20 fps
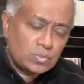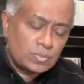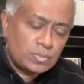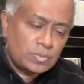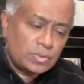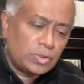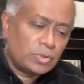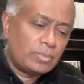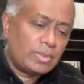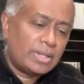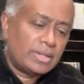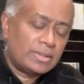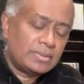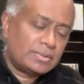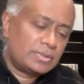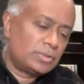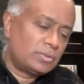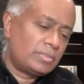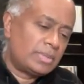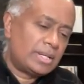you
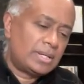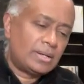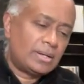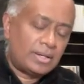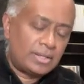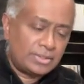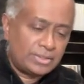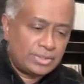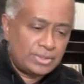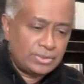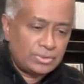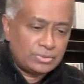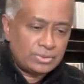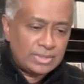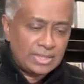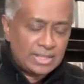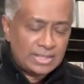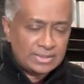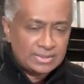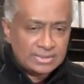may argue
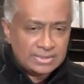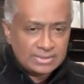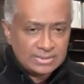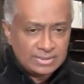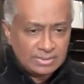that